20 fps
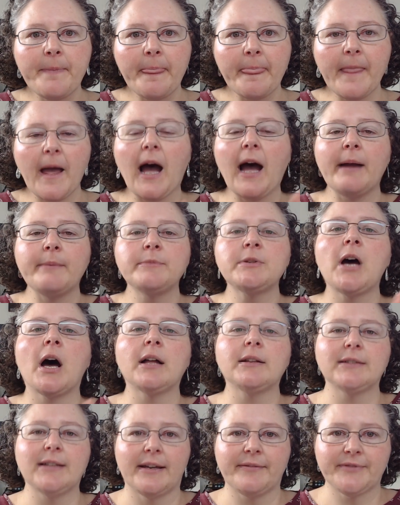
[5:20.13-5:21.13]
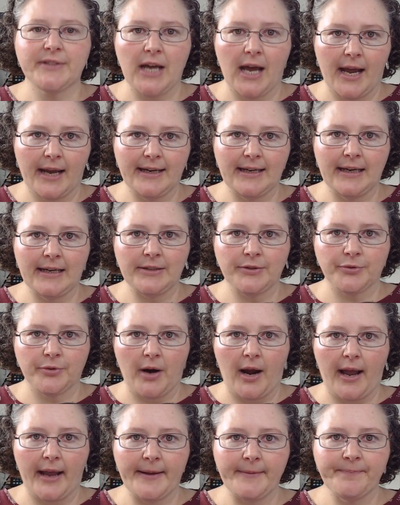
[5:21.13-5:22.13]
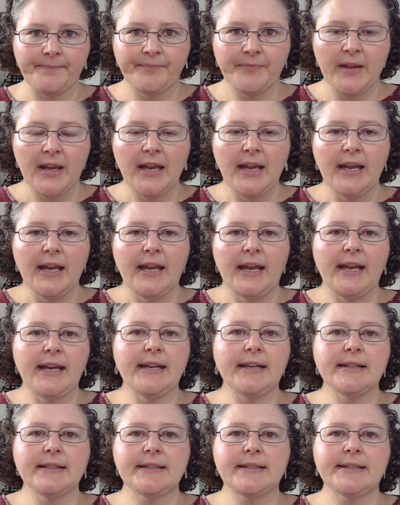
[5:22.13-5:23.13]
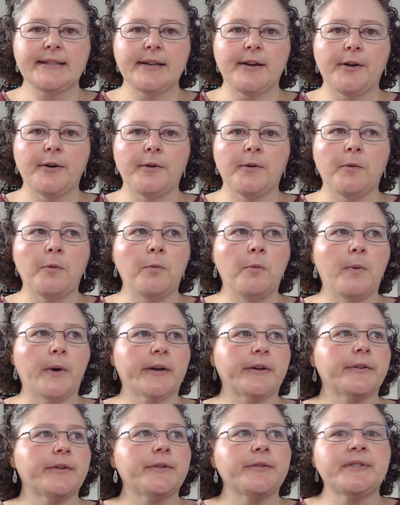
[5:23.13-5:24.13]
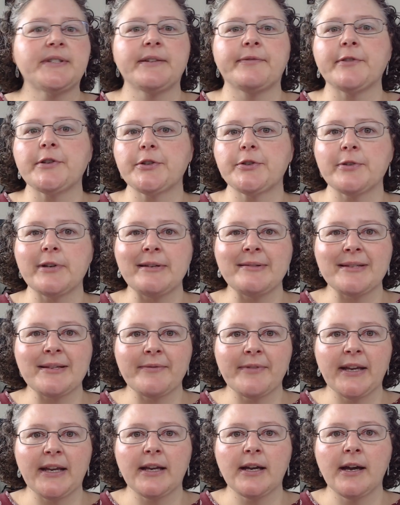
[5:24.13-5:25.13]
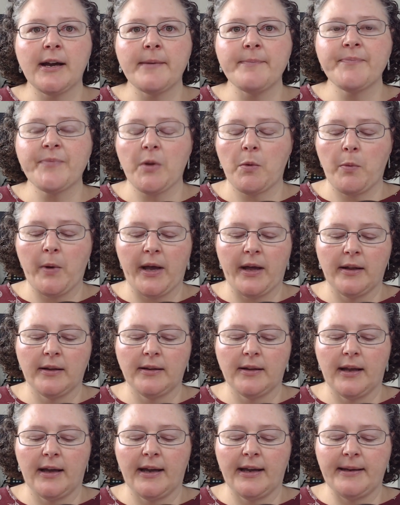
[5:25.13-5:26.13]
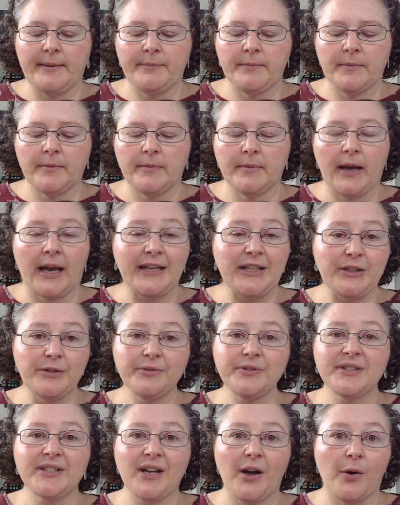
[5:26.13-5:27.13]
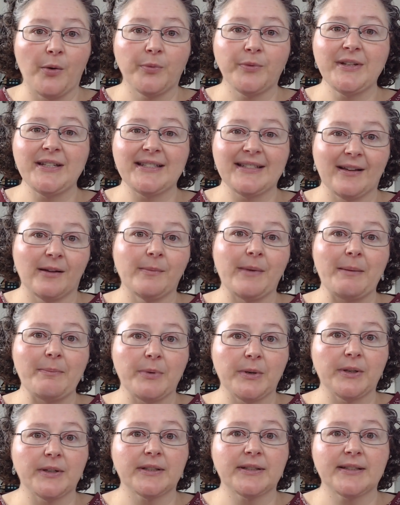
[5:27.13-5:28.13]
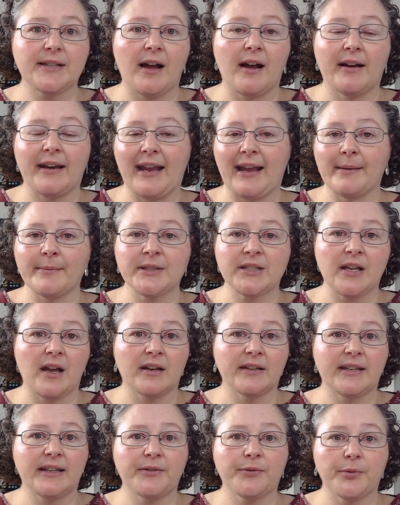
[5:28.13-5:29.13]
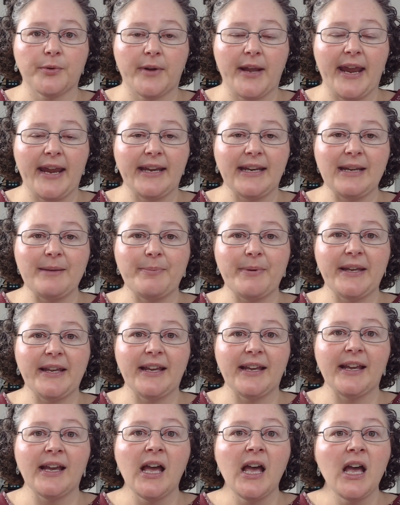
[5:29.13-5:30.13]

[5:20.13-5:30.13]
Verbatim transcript: I'm not left high and dry. And so, what are those different streams of income? Well, I'm I used to only sell my books on Amazon through KDP.